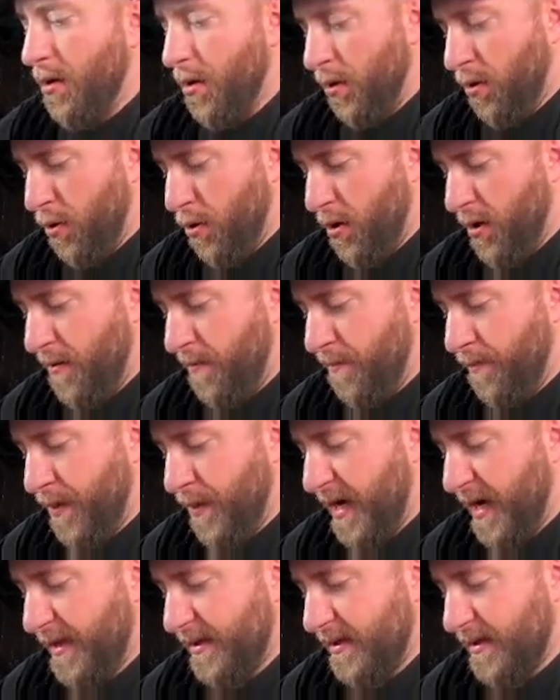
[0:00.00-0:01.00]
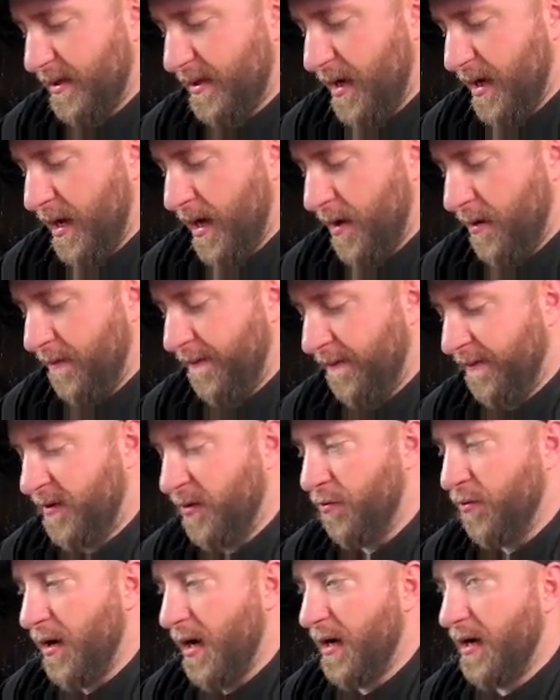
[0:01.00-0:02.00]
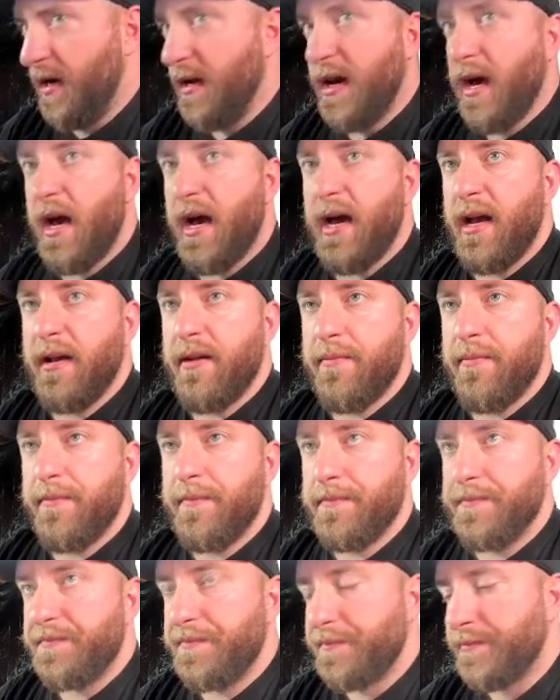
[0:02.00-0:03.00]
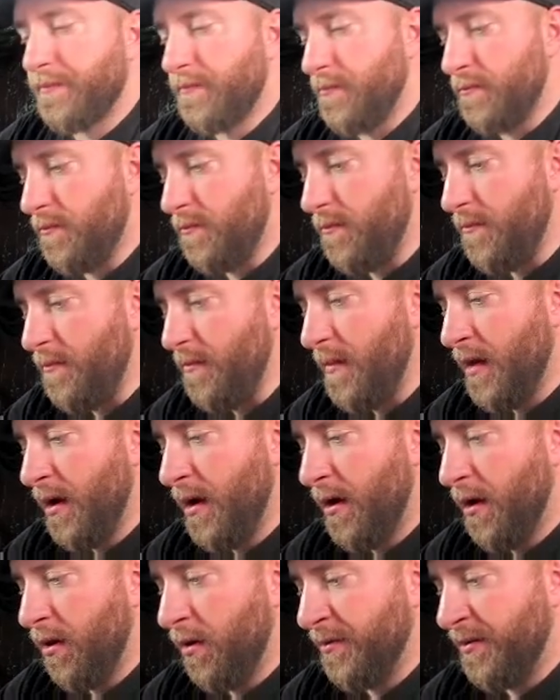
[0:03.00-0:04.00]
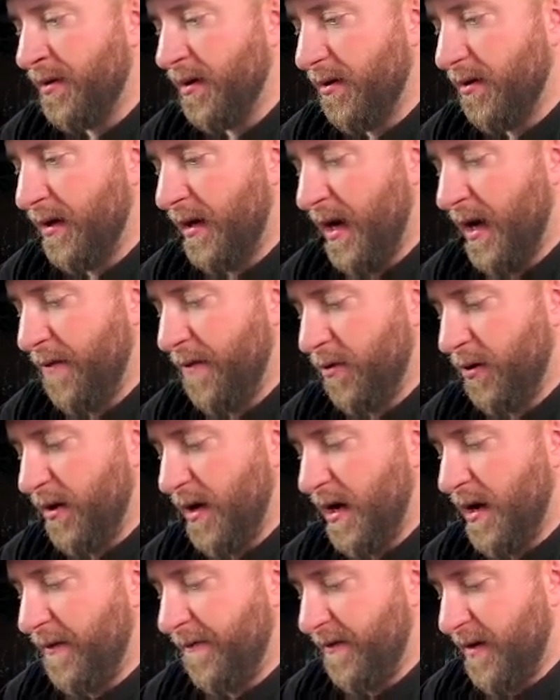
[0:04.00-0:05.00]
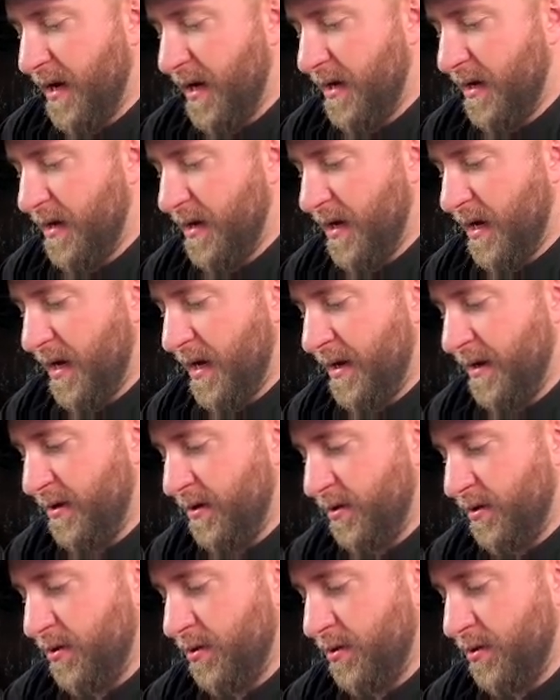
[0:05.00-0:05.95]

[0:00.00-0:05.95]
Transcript: Lauren Betts out of 299. Dylan Gabriel out of 99,